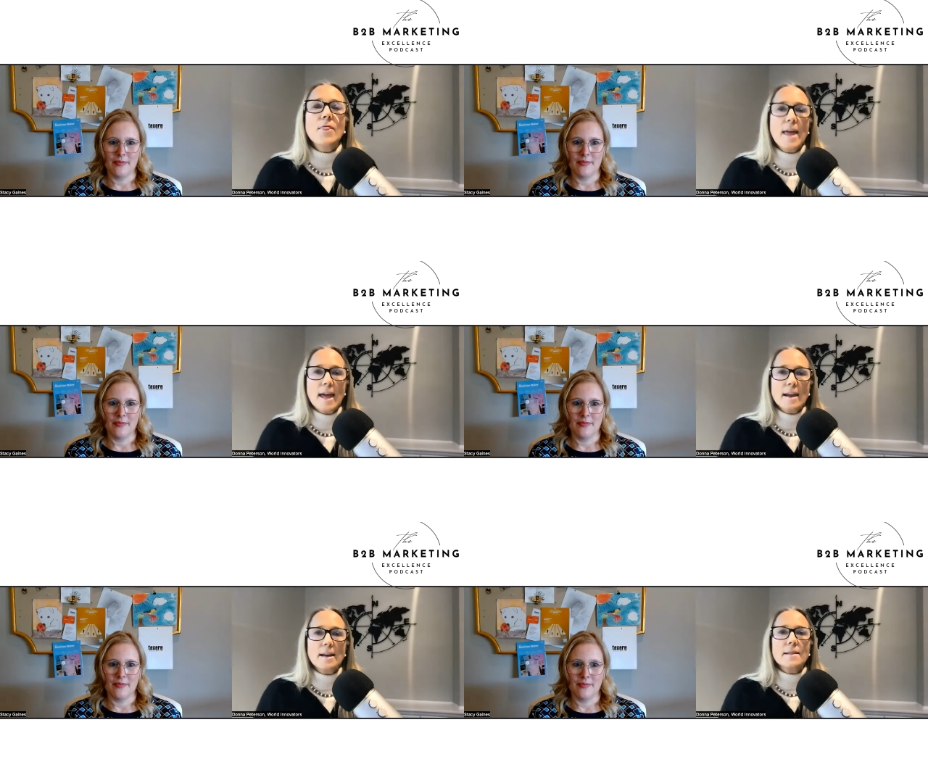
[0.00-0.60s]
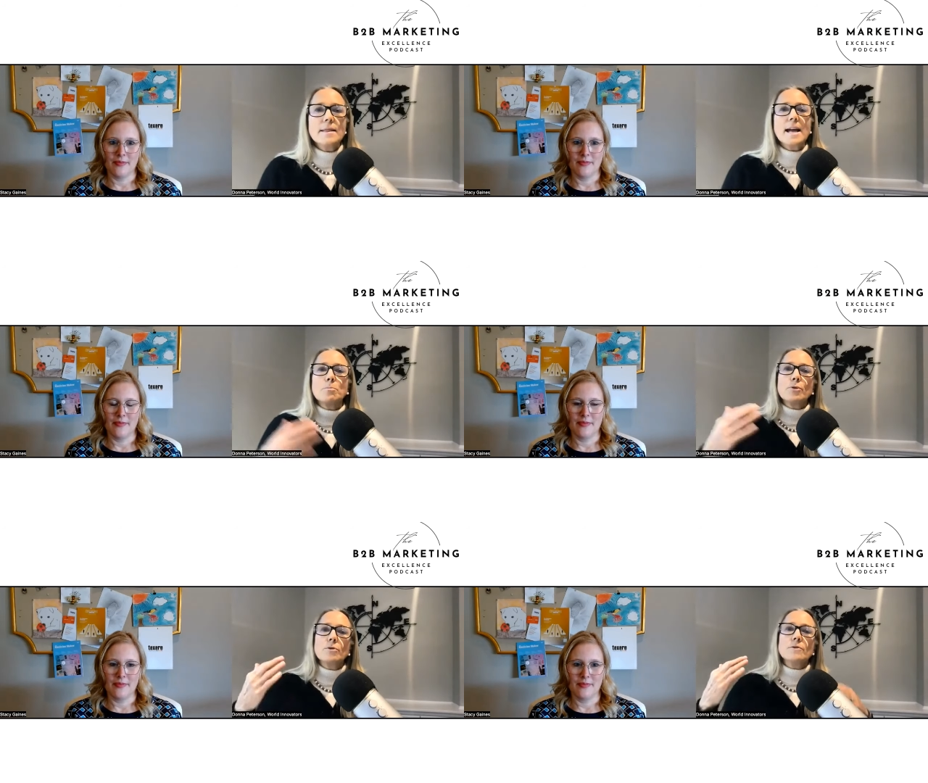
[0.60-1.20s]
Speaker 1: then
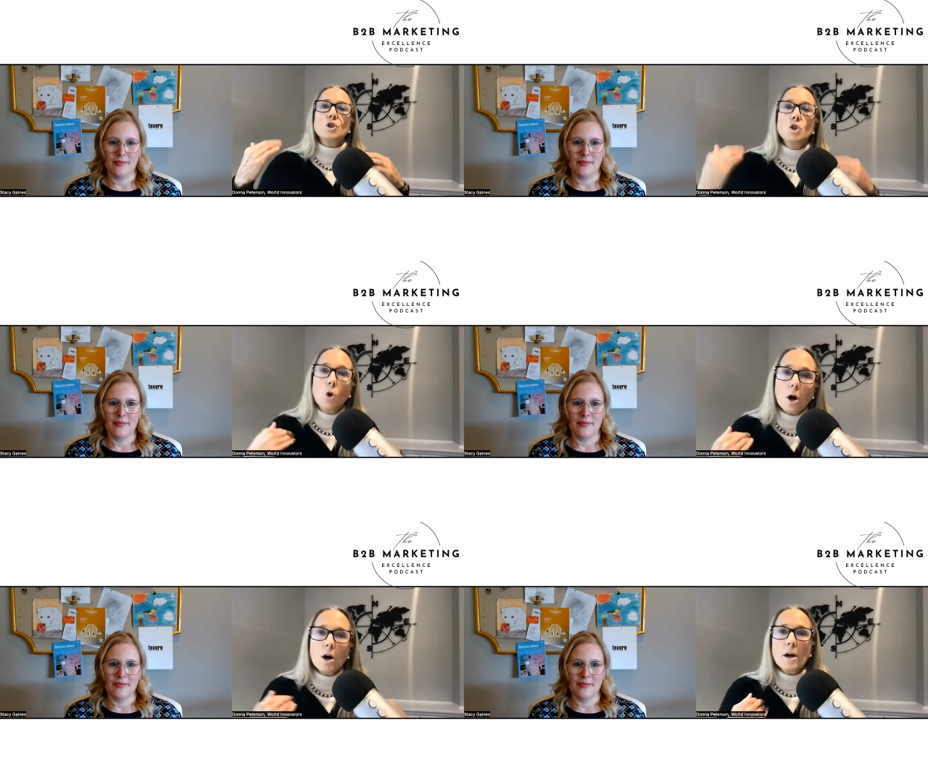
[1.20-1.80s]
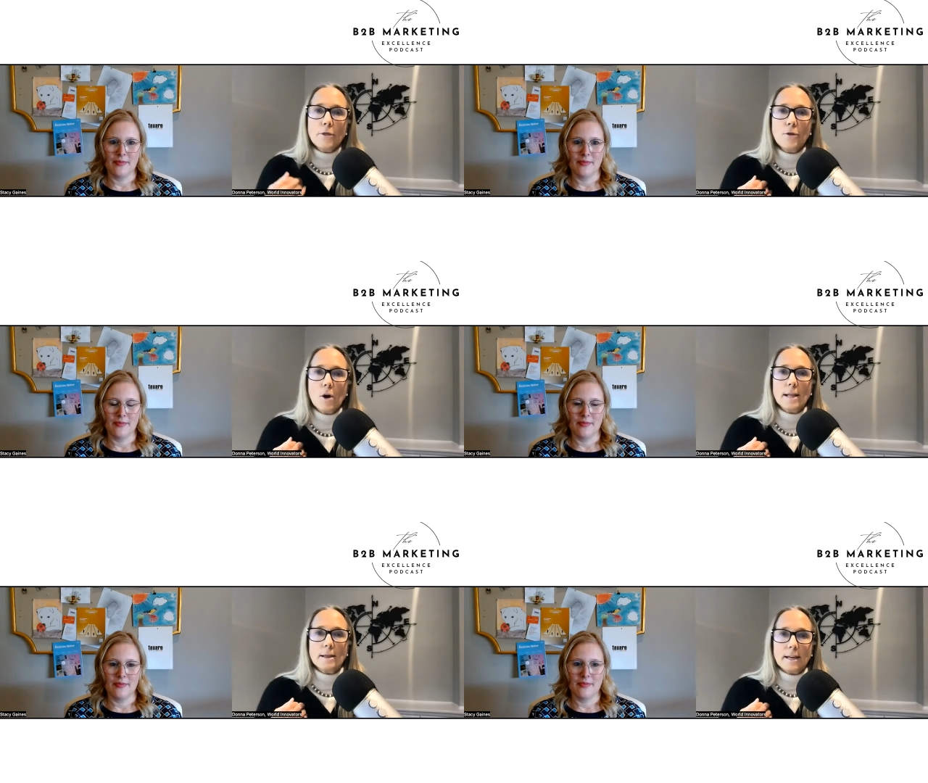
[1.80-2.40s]
that proves you're a
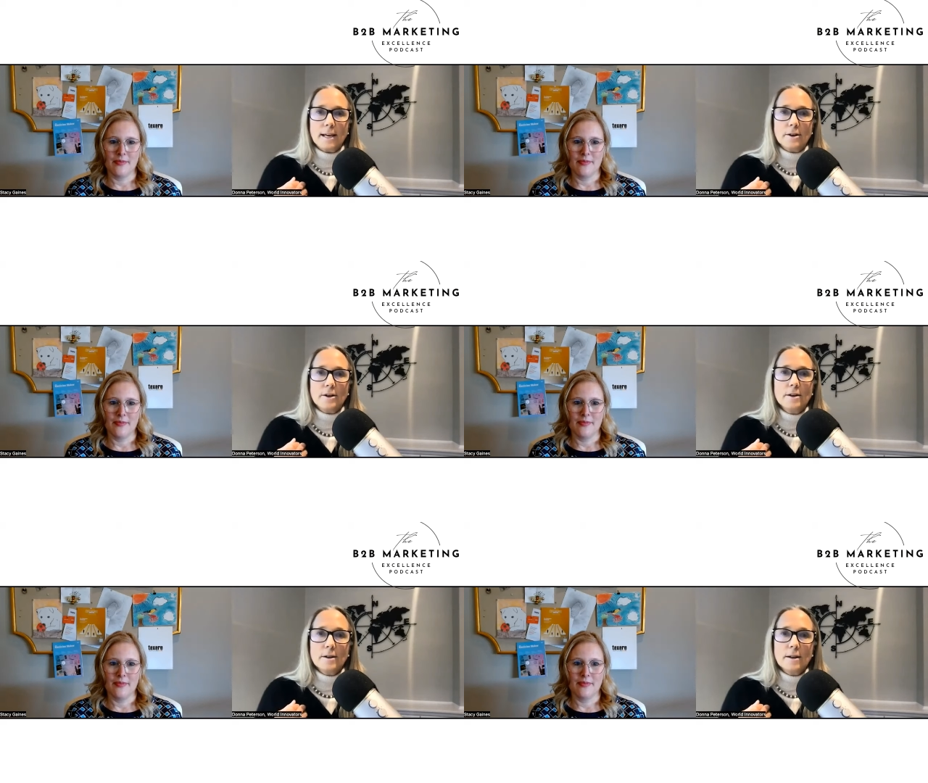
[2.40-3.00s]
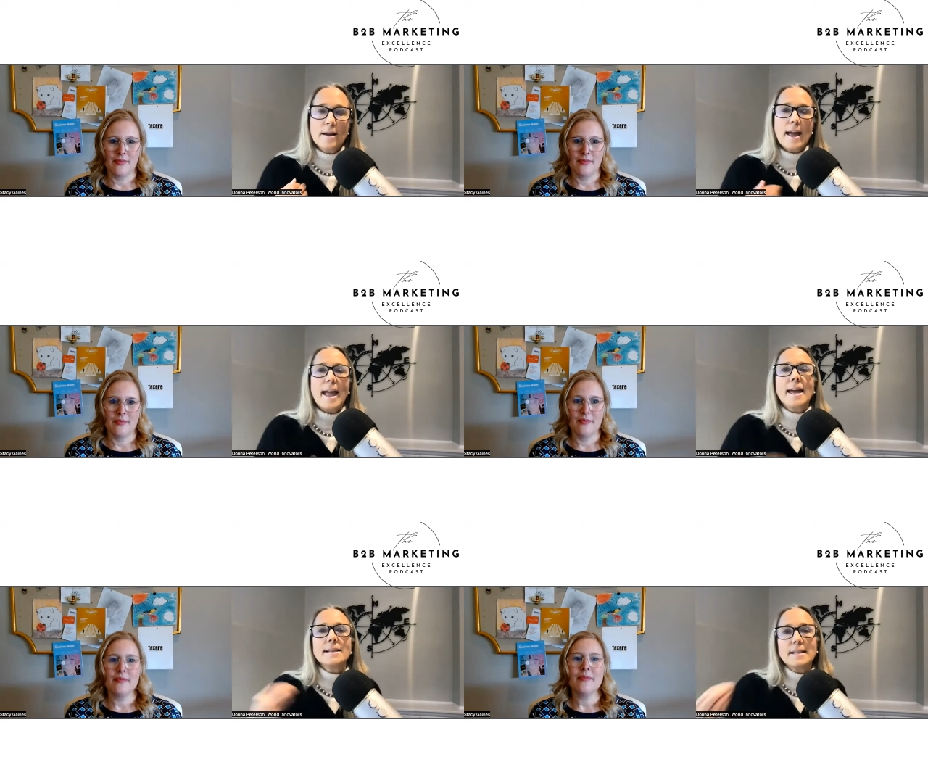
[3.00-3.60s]
thought leader
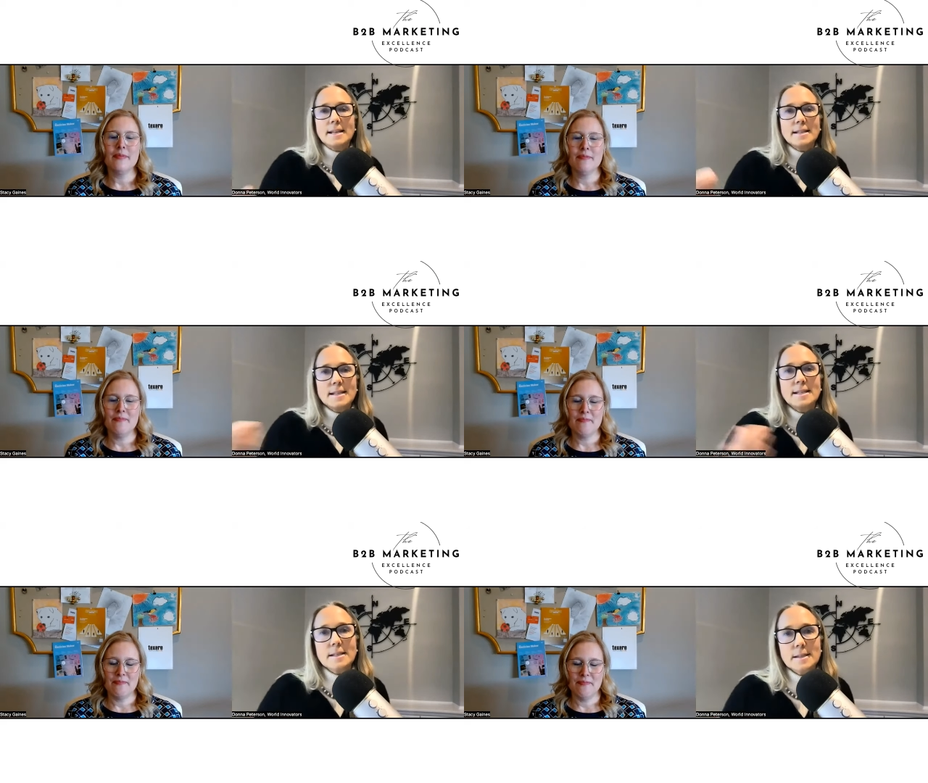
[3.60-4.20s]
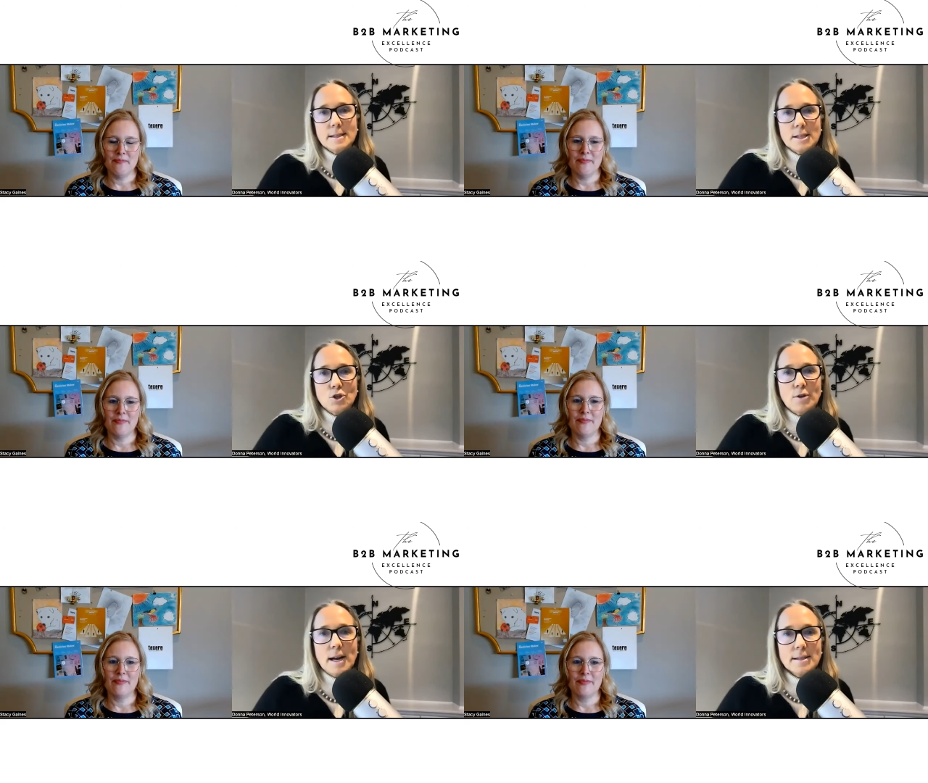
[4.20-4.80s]
and it instills the
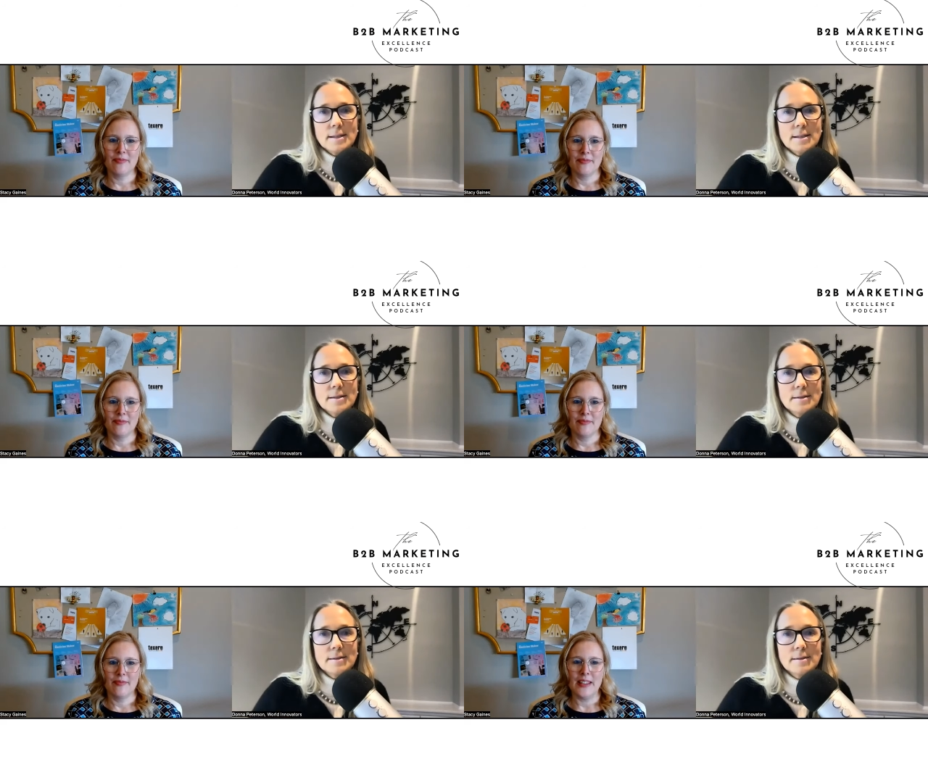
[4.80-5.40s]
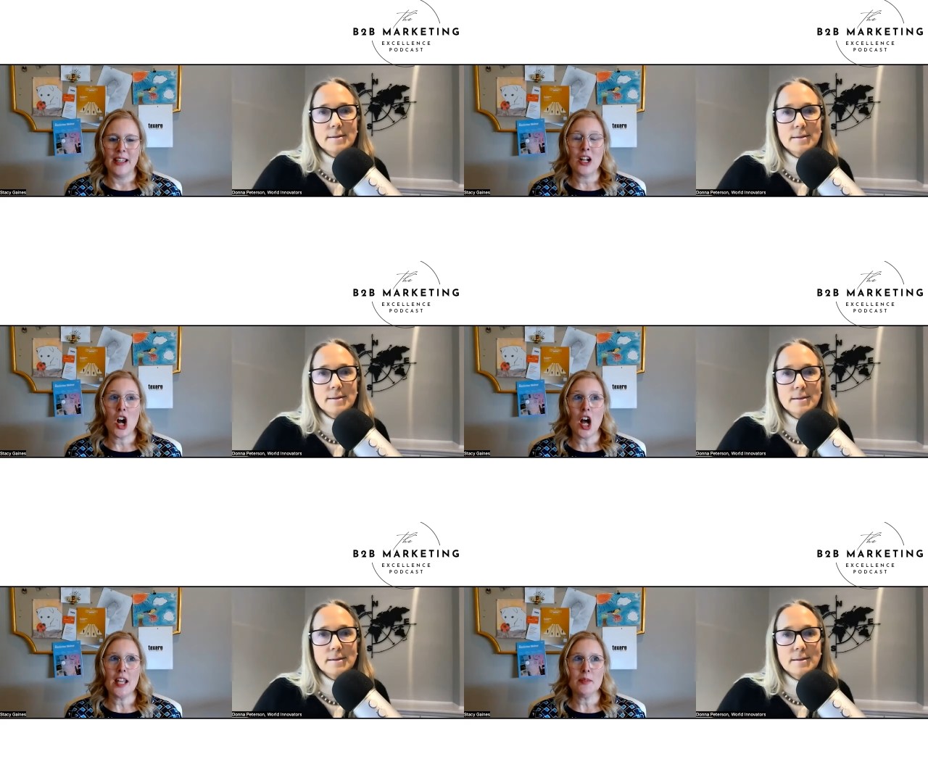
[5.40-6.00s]
trust.
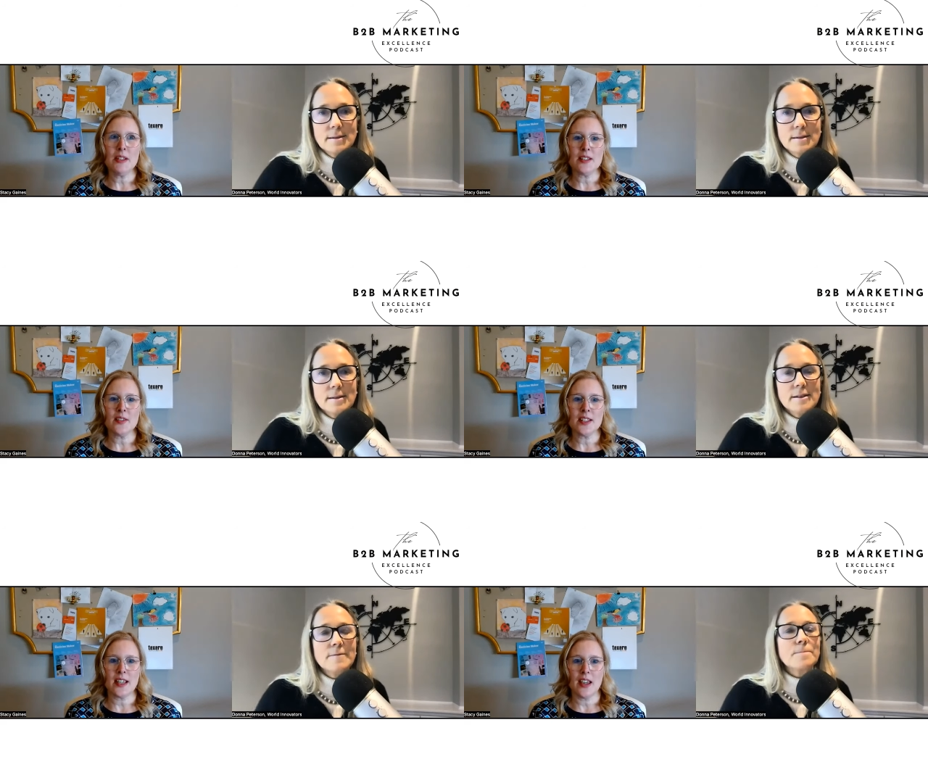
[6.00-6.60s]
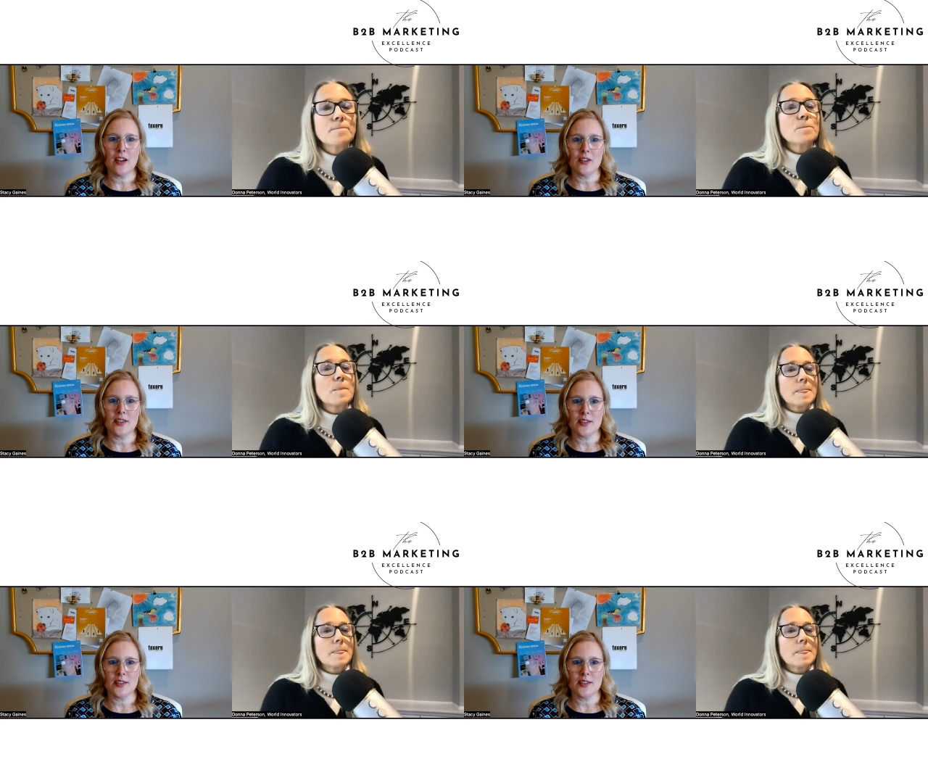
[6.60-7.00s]
Speaker 2: Economies of scale,